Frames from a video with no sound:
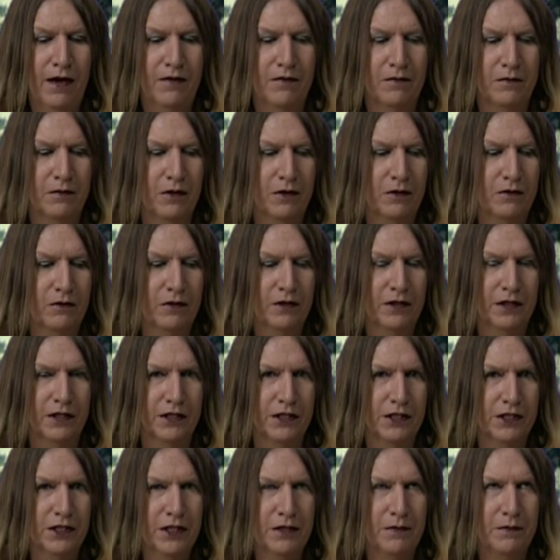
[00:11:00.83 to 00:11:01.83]
of them look really
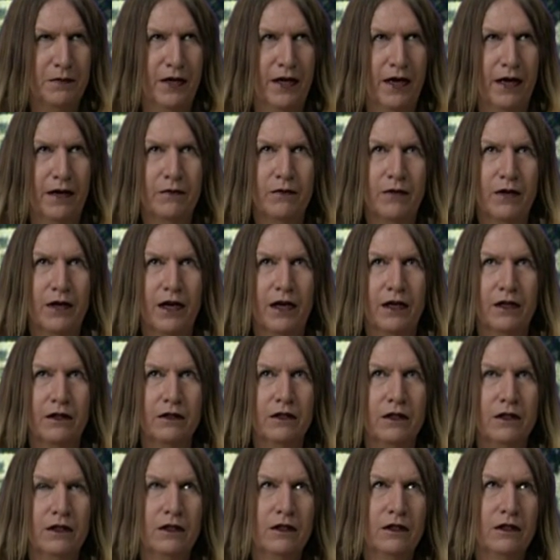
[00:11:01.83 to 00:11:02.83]
cheap. They had one on
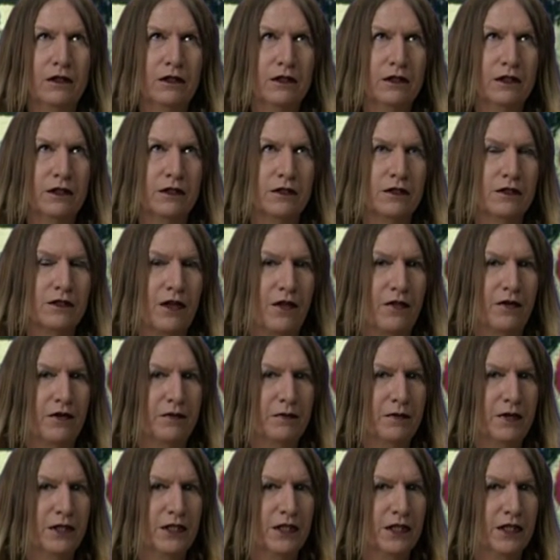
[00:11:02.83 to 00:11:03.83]
in southern
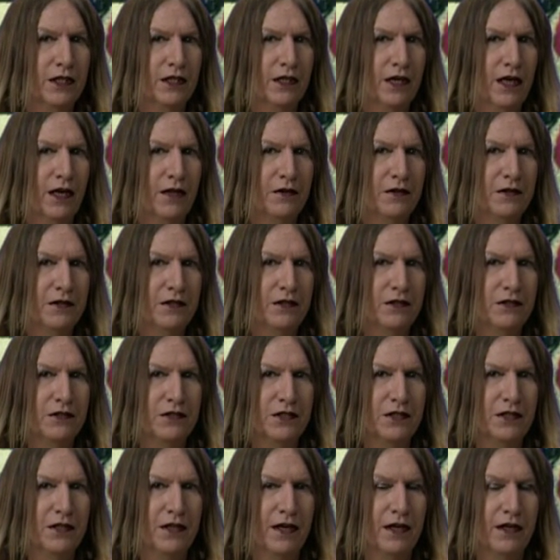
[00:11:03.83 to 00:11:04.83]
Michigan on the news
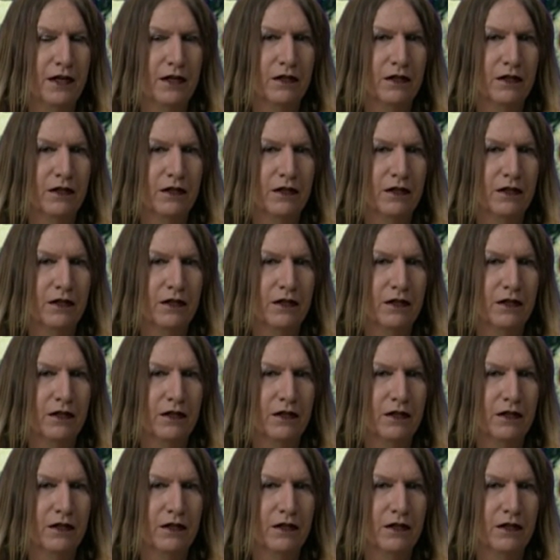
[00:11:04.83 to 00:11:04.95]
today.